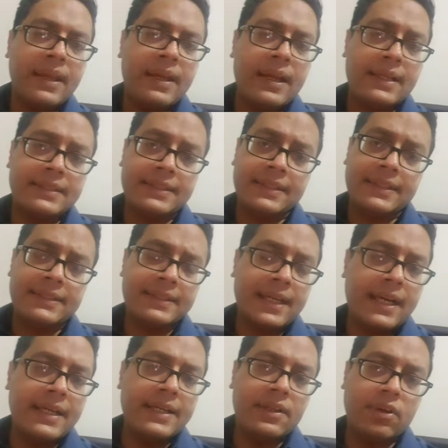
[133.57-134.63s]
Answer it's
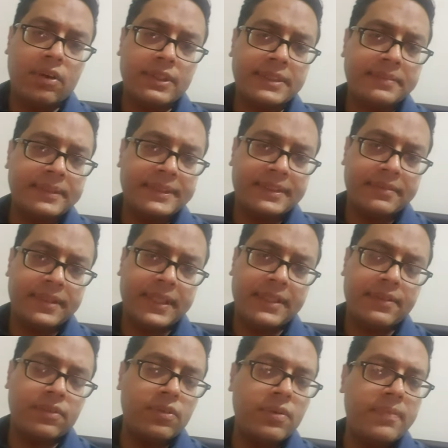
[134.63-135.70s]
highly non-specific. It
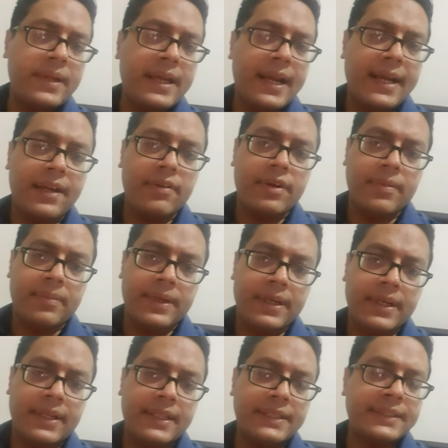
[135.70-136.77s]
could be acute
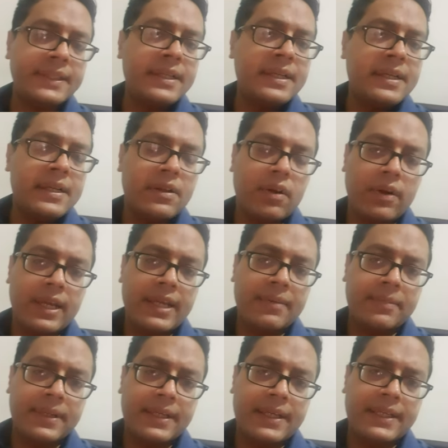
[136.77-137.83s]
hepatitis, chronic
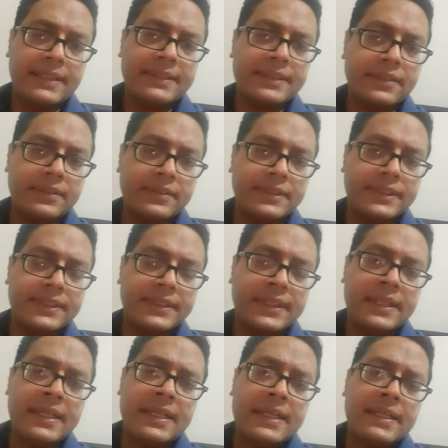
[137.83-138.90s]
hepatitis cirrhosis
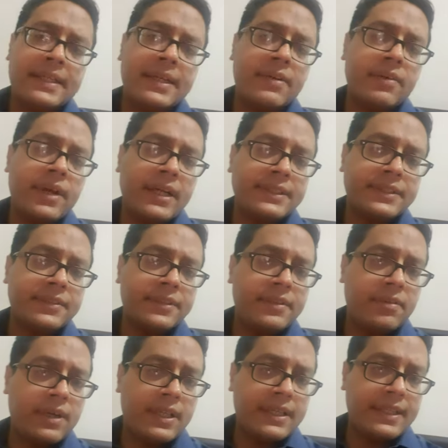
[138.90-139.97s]
they could ask you that
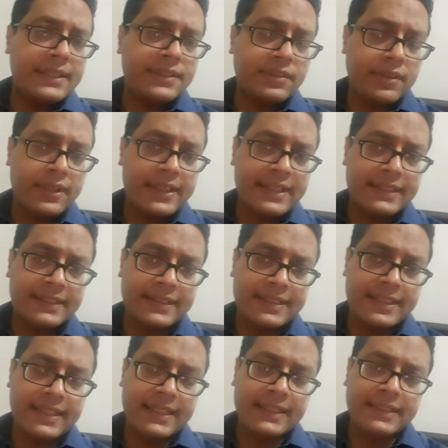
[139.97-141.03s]
what are the histological
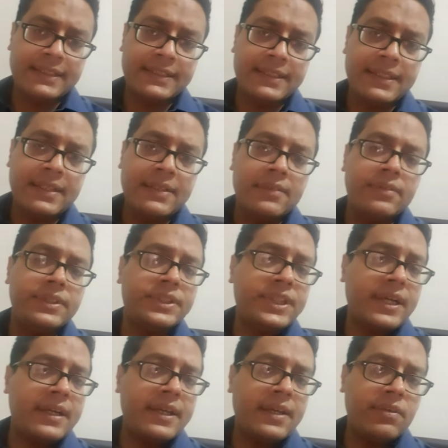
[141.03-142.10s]
stains which
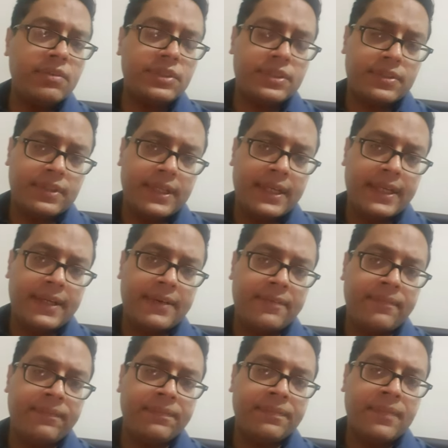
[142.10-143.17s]
are used in
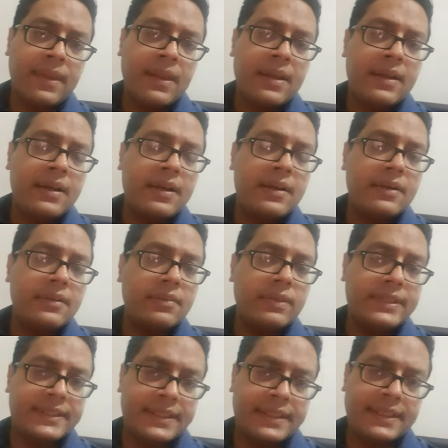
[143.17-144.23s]

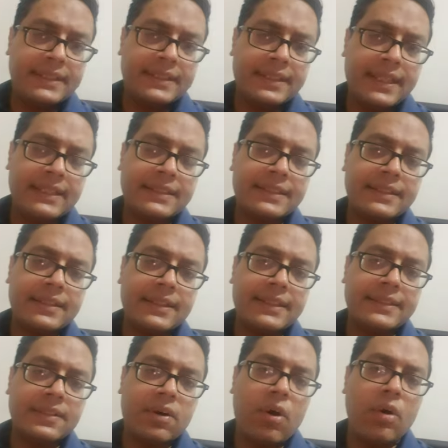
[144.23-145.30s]
Vicentis. Answer
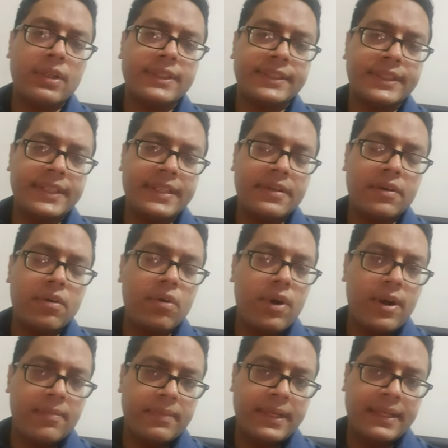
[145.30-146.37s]
is orcein,
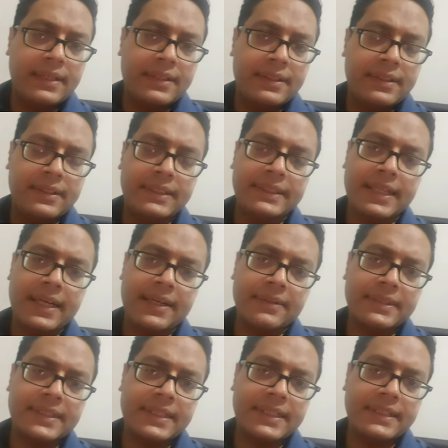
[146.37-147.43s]
rhodamine. This kind of
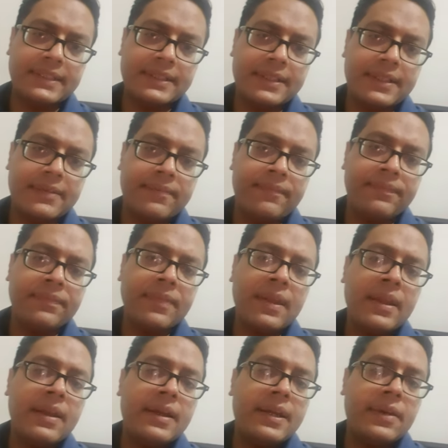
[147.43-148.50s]
stains are
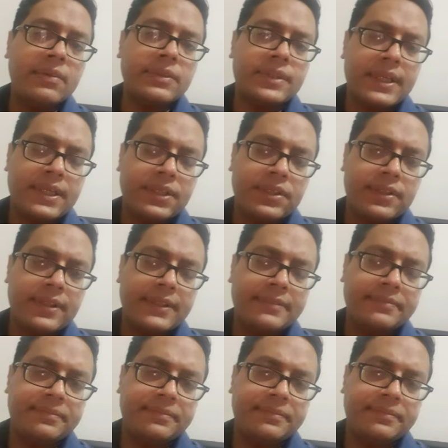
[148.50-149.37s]
used actually.